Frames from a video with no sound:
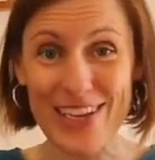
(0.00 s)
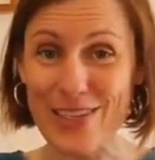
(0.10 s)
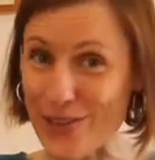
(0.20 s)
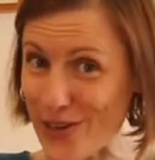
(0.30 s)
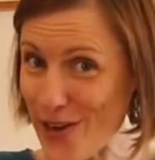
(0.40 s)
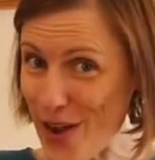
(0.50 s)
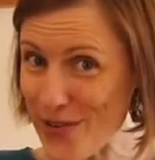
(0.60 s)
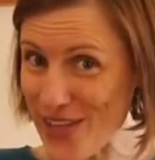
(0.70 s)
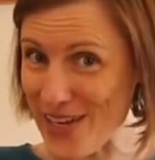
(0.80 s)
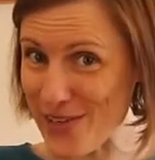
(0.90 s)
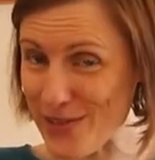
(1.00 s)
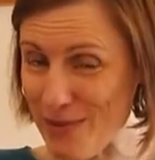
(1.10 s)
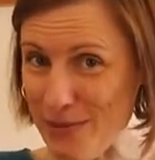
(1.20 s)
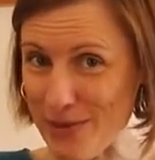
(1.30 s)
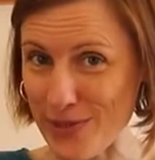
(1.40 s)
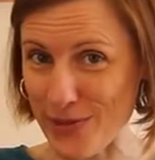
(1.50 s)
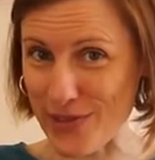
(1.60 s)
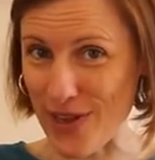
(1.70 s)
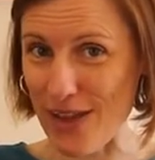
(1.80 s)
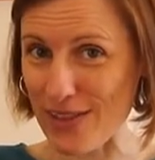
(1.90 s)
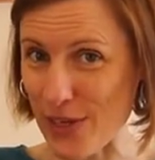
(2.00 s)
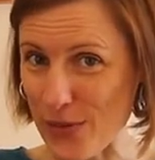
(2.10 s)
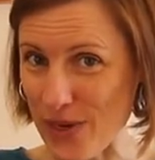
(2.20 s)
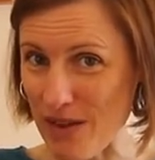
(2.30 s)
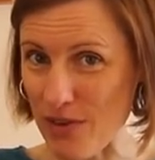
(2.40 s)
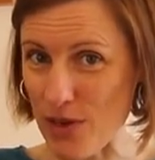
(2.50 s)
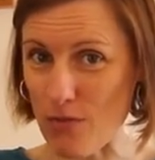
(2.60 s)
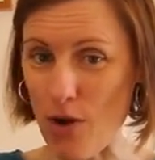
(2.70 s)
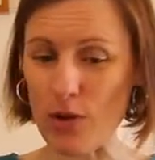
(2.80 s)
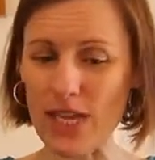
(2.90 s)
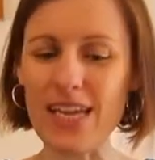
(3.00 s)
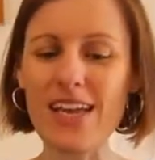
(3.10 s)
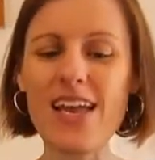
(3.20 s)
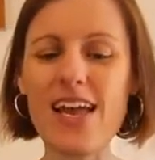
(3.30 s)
So don't hold that newspaper too tightly or whatever you're rolling.